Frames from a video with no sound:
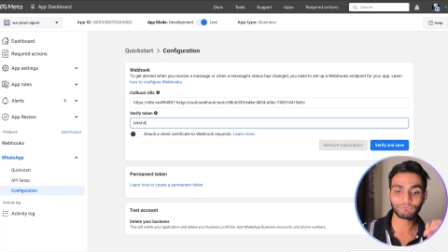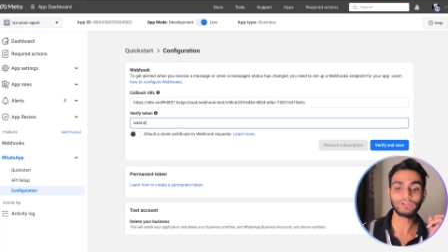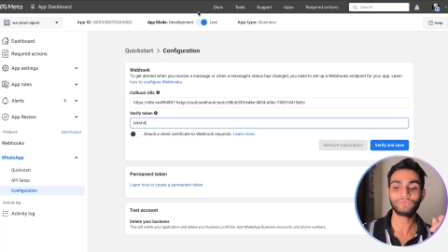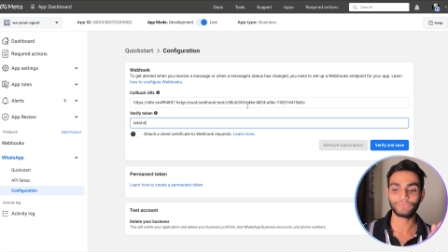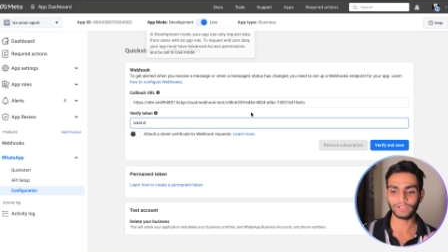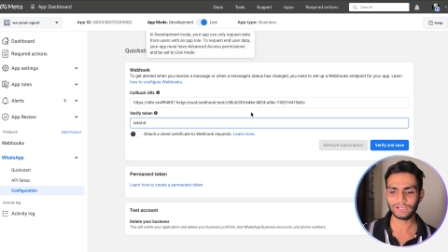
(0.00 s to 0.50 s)
will
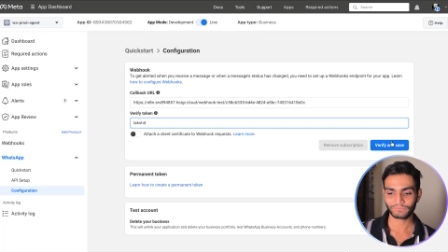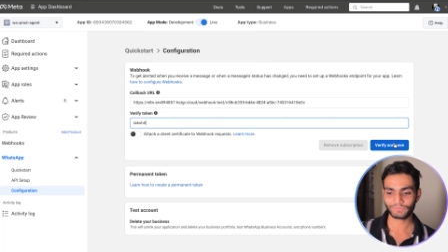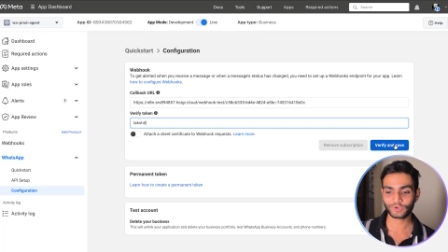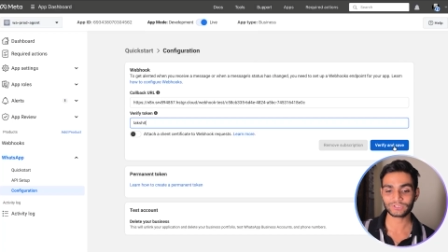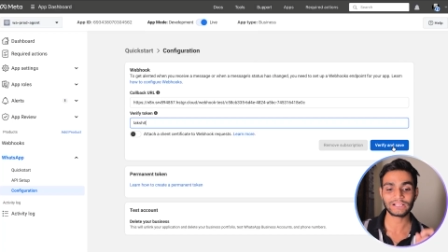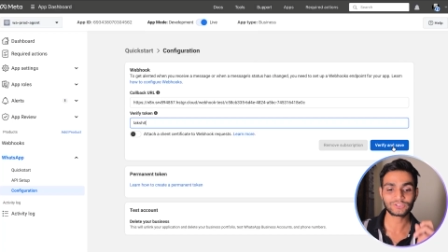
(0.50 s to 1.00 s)
fail
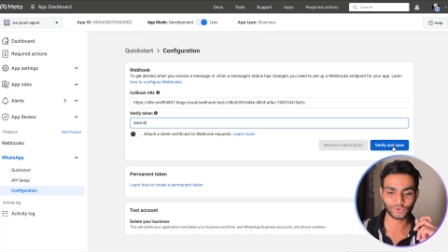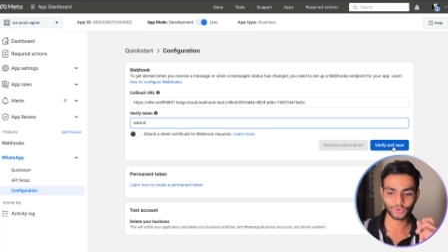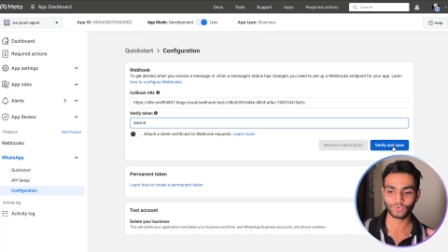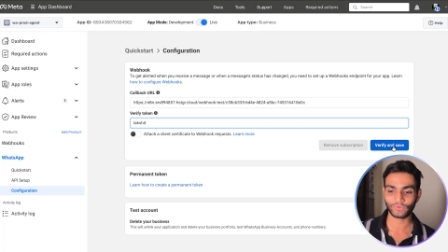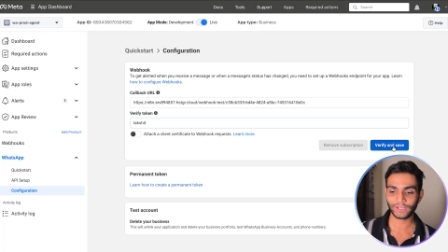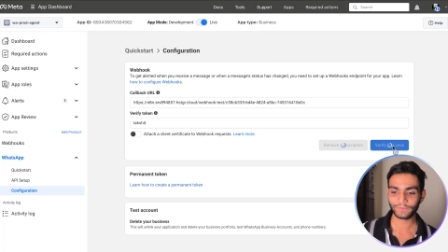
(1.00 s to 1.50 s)
because I'll show
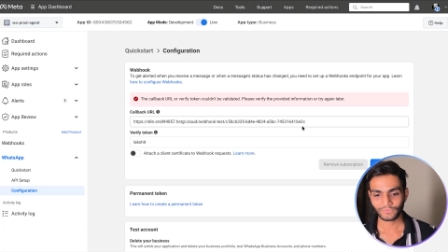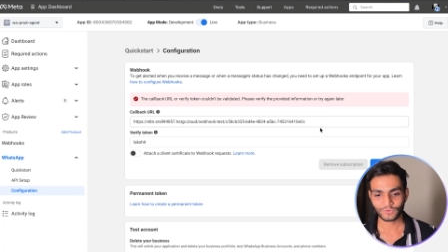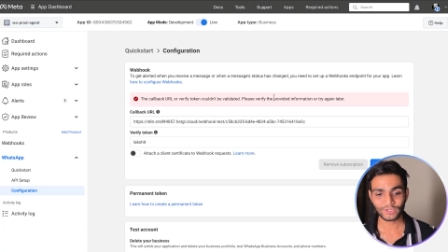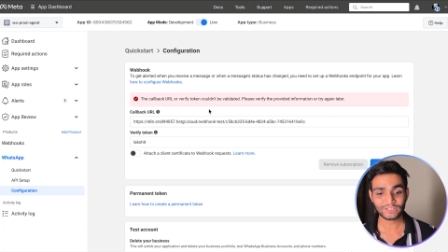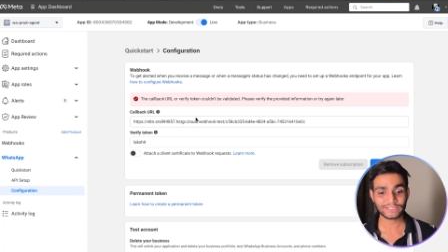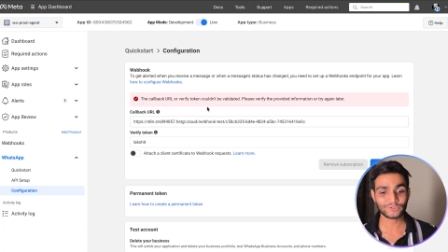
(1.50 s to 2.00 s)
you why.
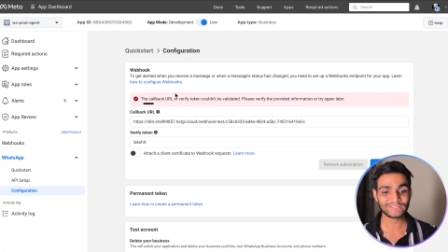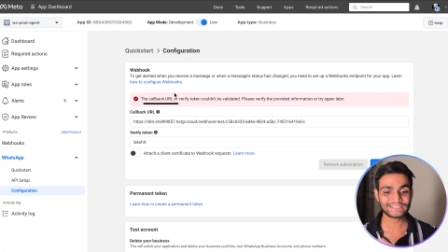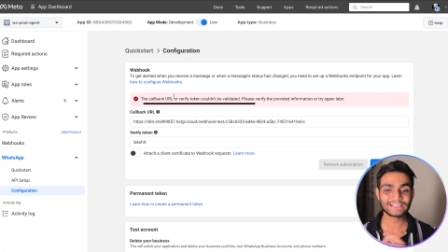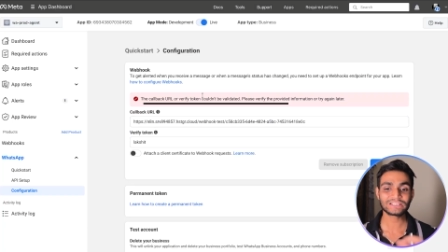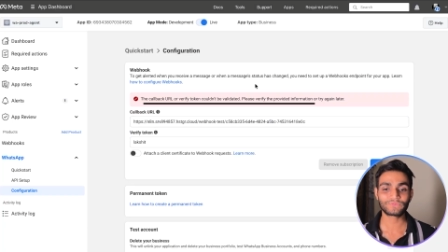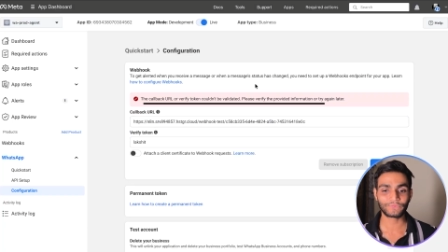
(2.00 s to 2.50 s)
Okay, so as you can see
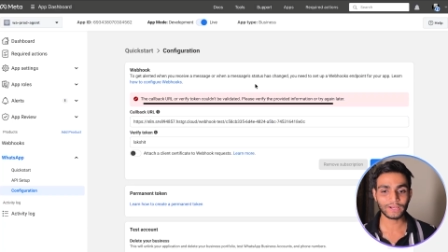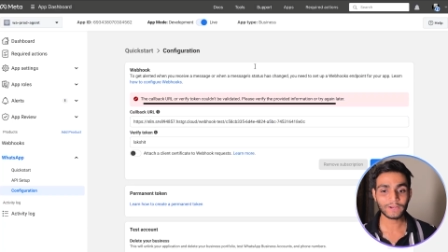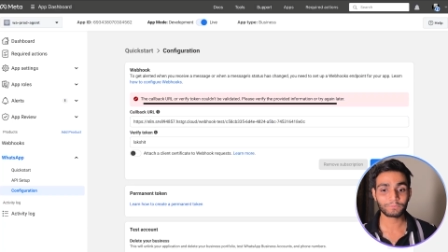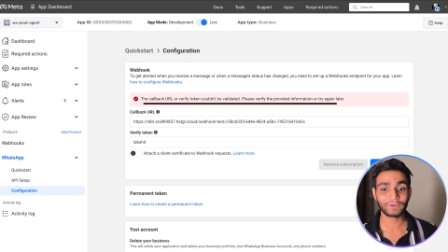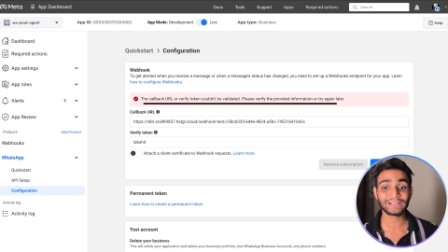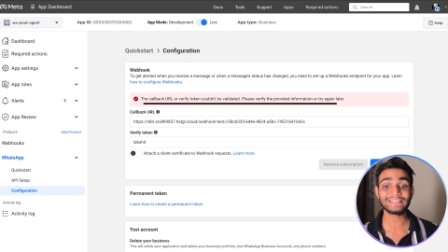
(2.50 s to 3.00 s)
it is
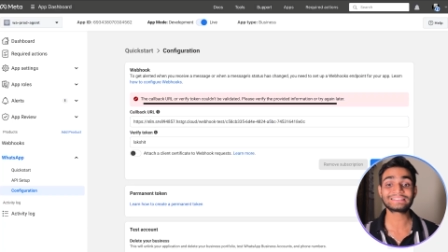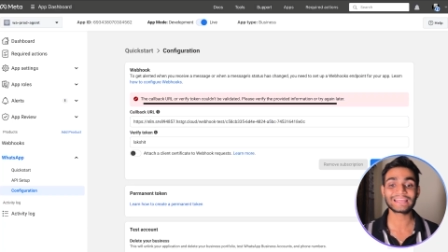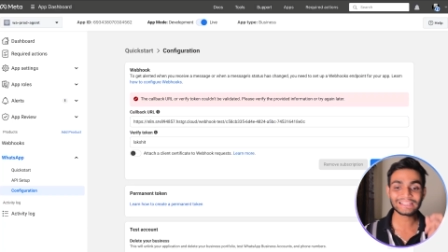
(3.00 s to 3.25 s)
failed, but inside